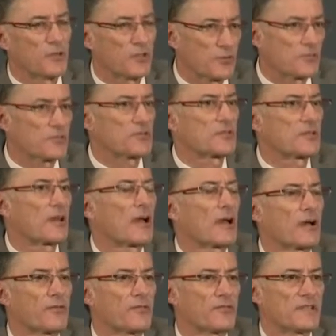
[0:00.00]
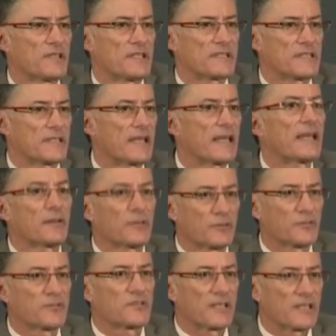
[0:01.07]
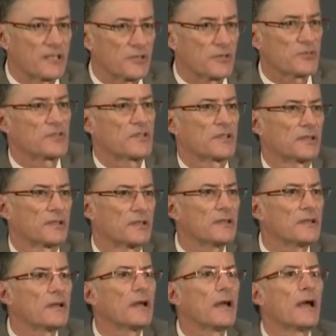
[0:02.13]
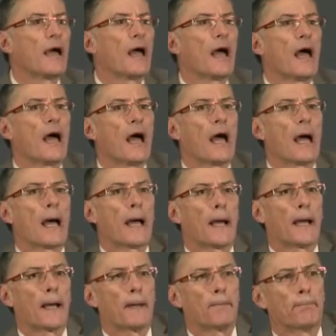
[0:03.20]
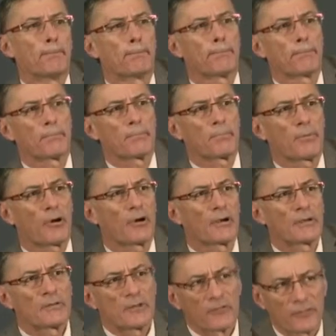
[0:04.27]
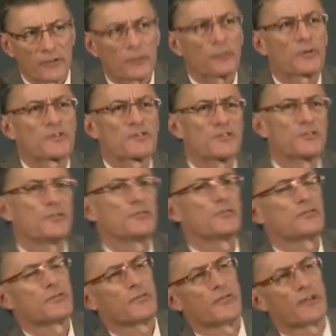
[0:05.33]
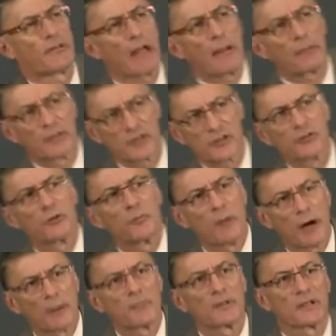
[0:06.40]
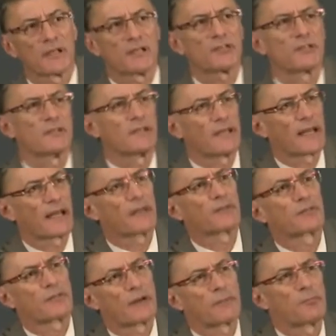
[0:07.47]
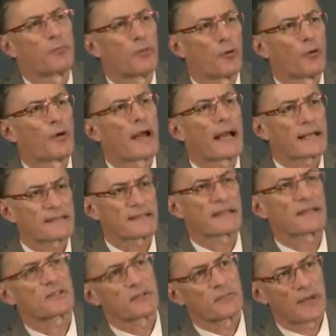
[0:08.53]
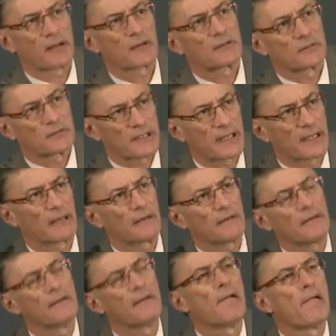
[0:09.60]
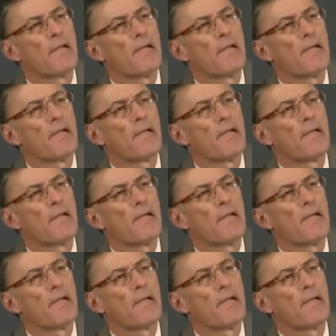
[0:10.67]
abuse of these inhalers in New Zealand. Part of it was due to their Aboriginal population that had quite poor access to medical care.